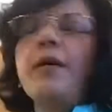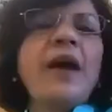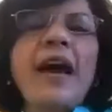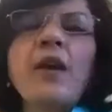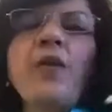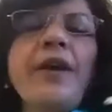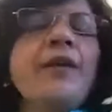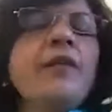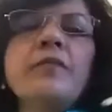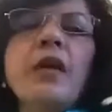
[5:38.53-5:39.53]

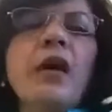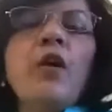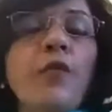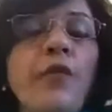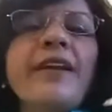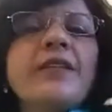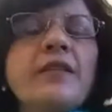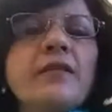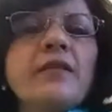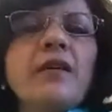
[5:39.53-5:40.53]
harrowing wait,
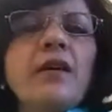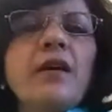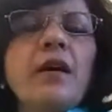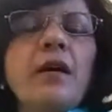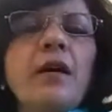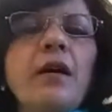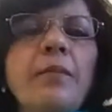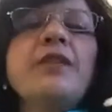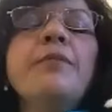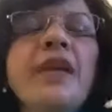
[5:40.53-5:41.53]

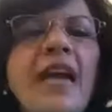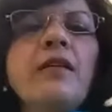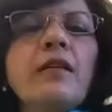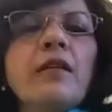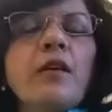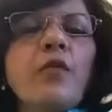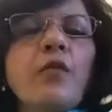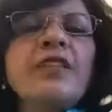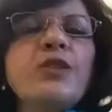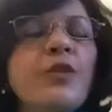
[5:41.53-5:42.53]
but a miracle
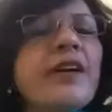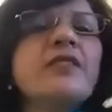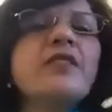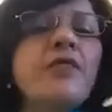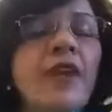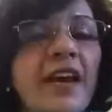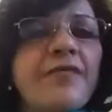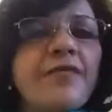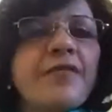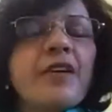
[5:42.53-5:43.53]
when Surya's wife,
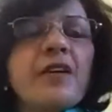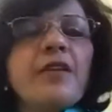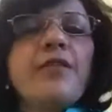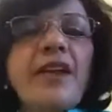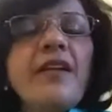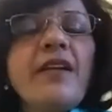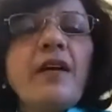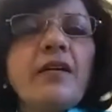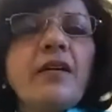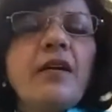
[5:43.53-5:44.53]

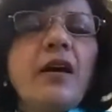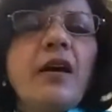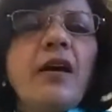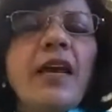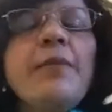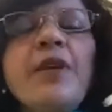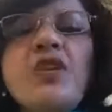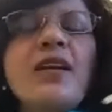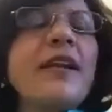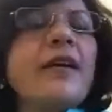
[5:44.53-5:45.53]
Reena,
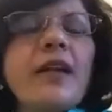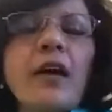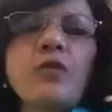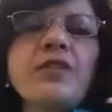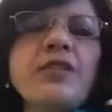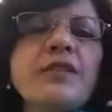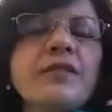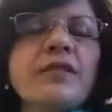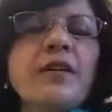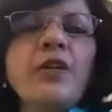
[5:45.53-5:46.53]
immediately announced
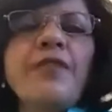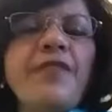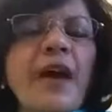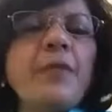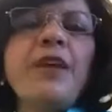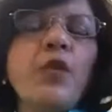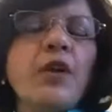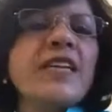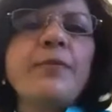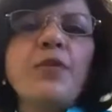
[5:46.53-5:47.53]
on the family
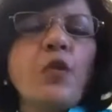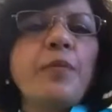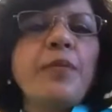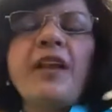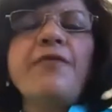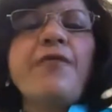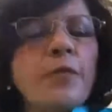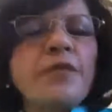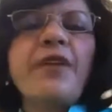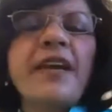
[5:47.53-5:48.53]
WhatsApp group and
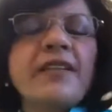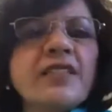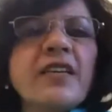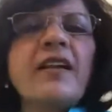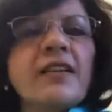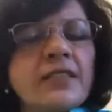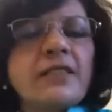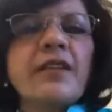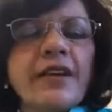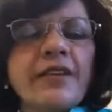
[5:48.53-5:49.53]
informed friends and
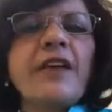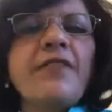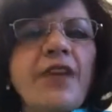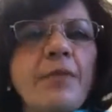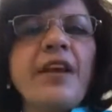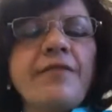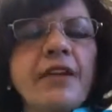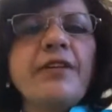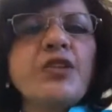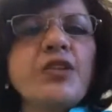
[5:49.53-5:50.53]
us, the entire family and
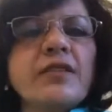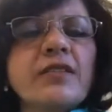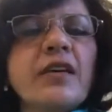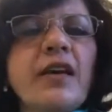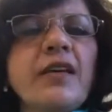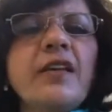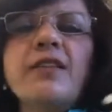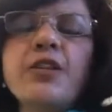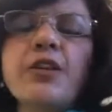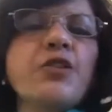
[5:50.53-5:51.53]
well-wishers, that
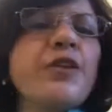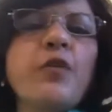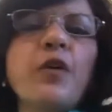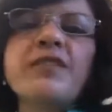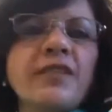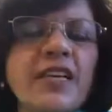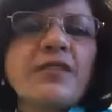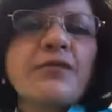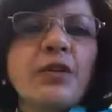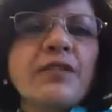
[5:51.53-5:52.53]
the surgery was
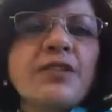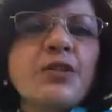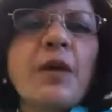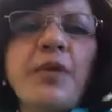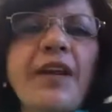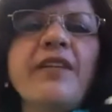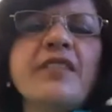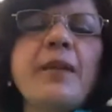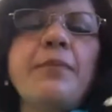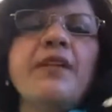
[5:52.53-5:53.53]
successful. So our prayers
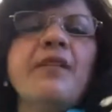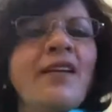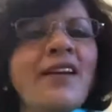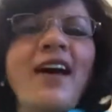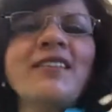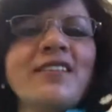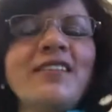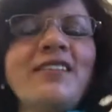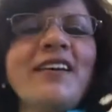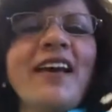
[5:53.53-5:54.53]
had been
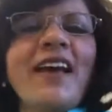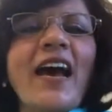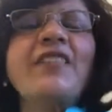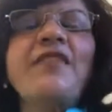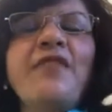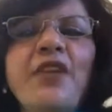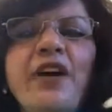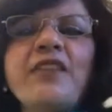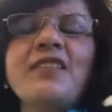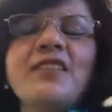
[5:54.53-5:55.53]
answered. And the
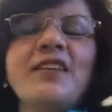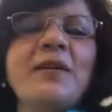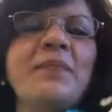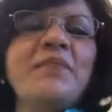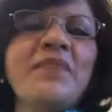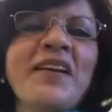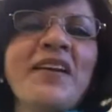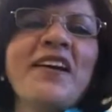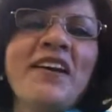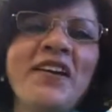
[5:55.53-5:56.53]
first
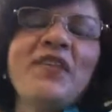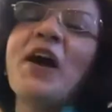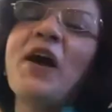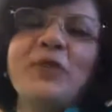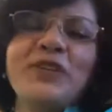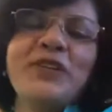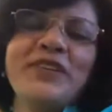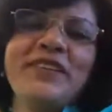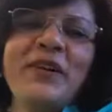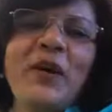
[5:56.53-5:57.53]
round
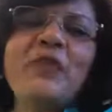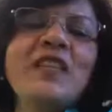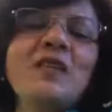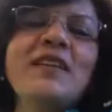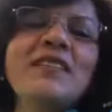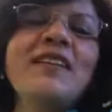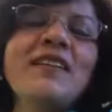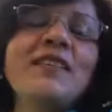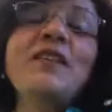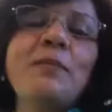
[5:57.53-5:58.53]
of this
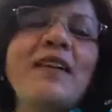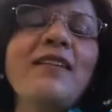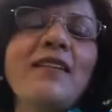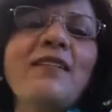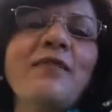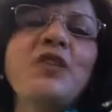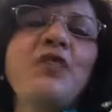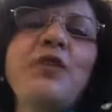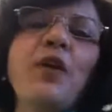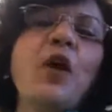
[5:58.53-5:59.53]
sinister battle, which
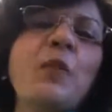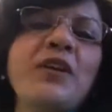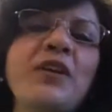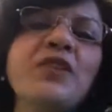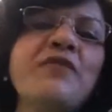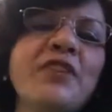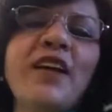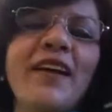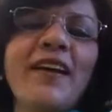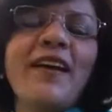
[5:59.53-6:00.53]
we call Operation
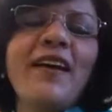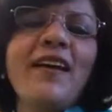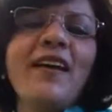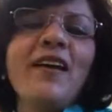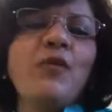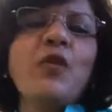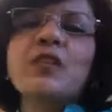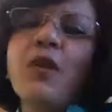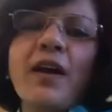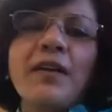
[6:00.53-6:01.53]
Vijay,
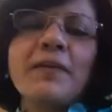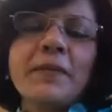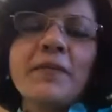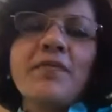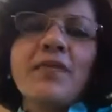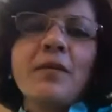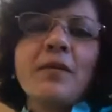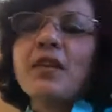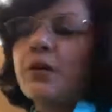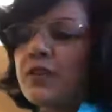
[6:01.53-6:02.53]
was won.
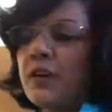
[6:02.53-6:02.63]
But there was